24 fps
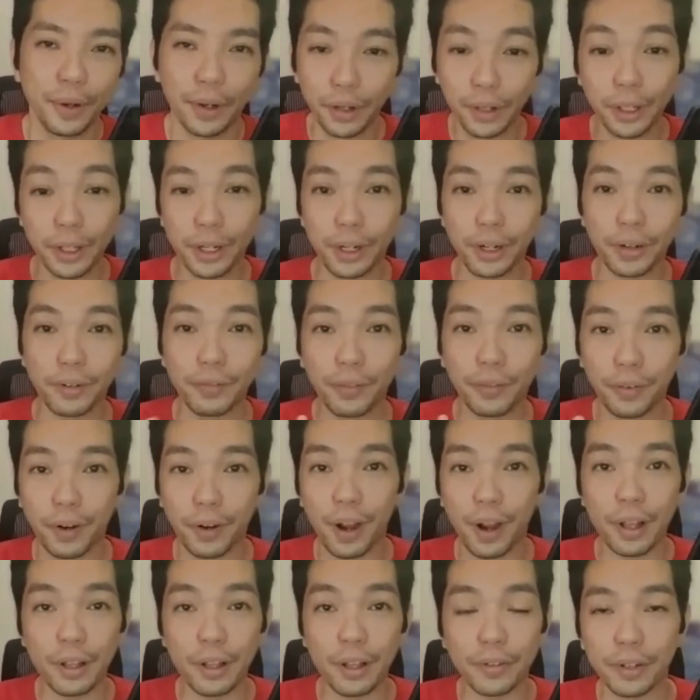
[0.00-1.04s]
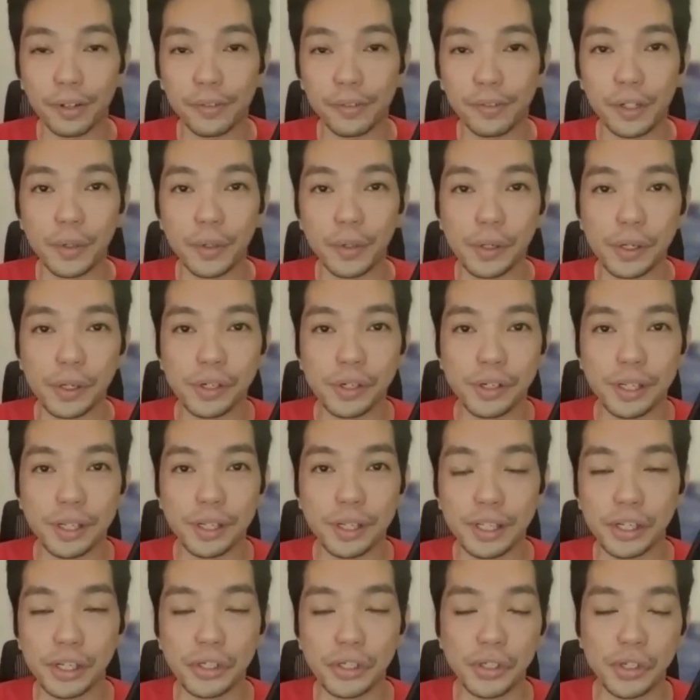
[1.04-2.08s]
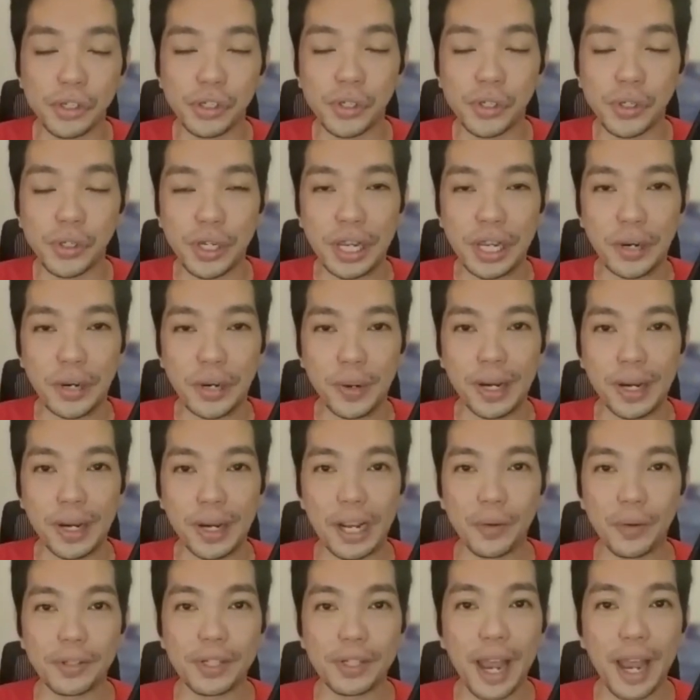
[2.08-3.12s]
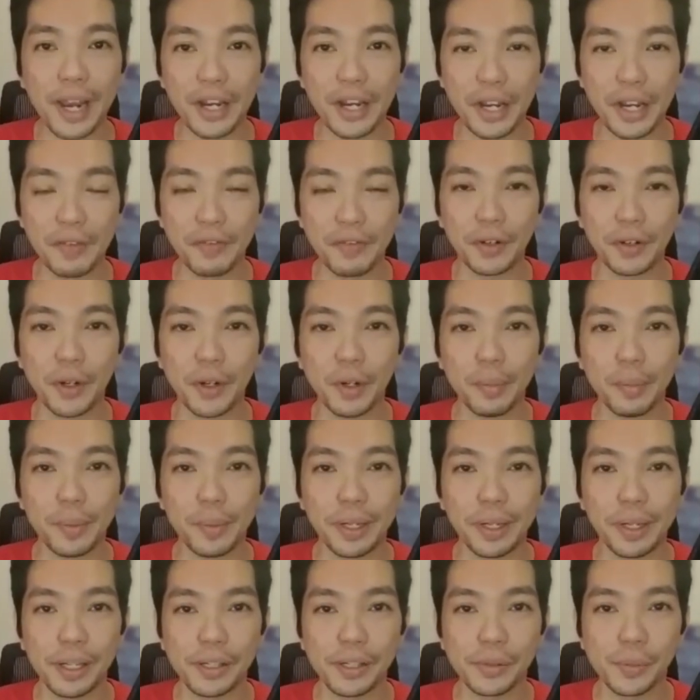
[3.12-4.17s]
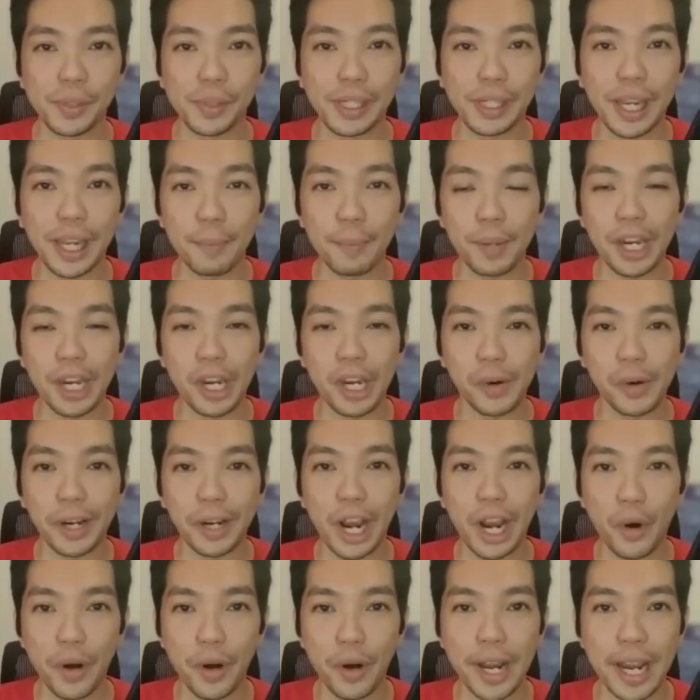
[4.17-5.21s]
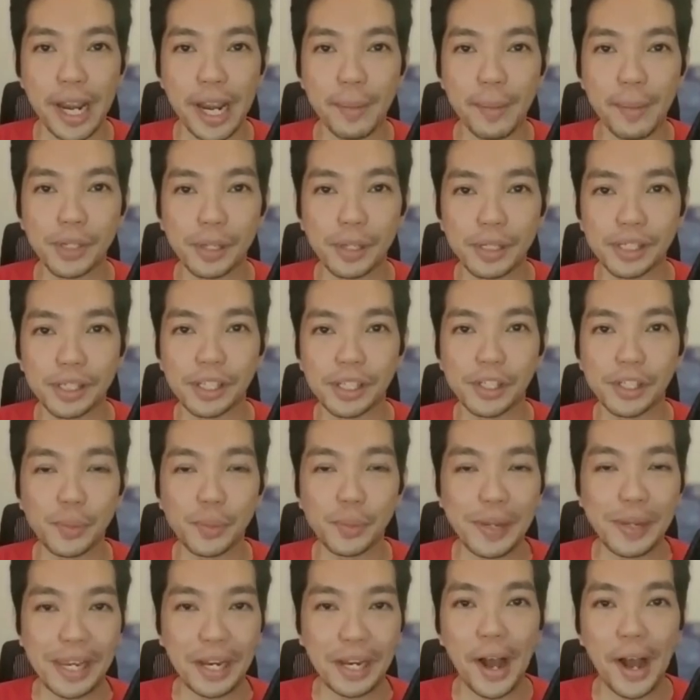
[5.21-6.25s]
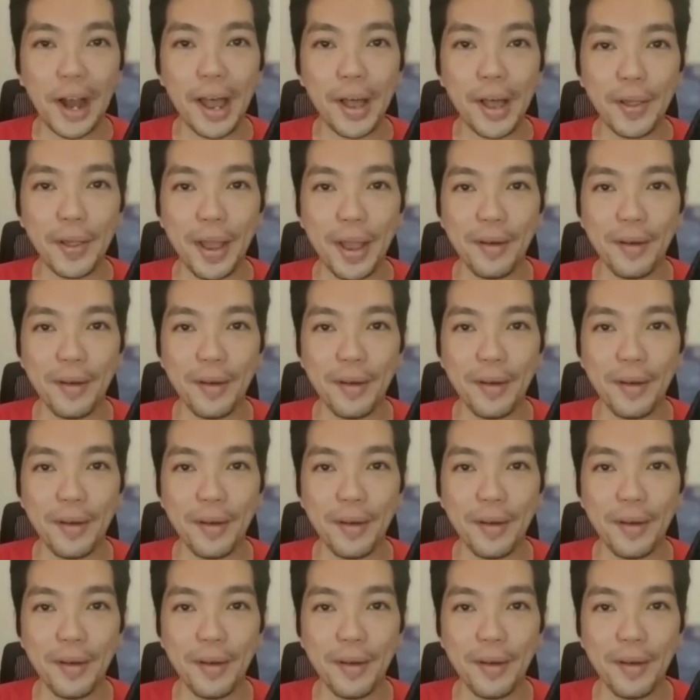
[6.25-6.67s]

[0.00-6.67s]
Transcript: Earlier, for all of our viewers and listeners tuned in right now, it was kind of difficult because we kept hearing our names. And since me and Kyle